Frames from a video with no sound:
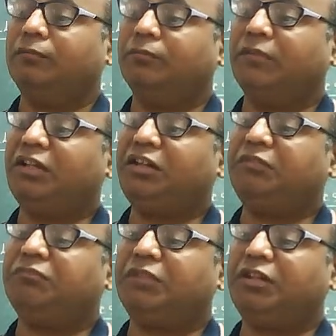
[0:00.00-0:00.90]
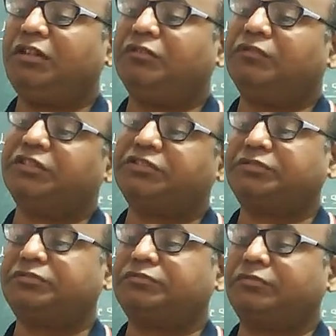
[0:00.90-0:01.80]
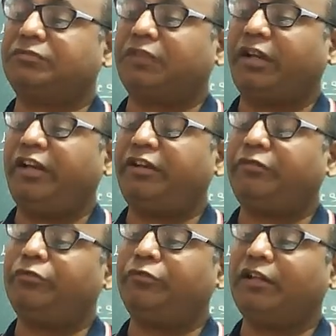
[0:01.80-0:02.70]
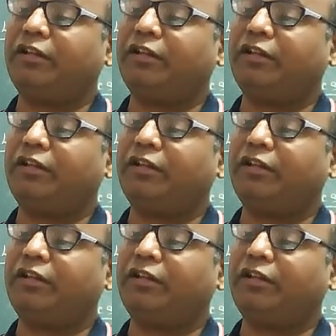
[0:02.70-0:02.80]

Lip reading: many hours, 8 to 12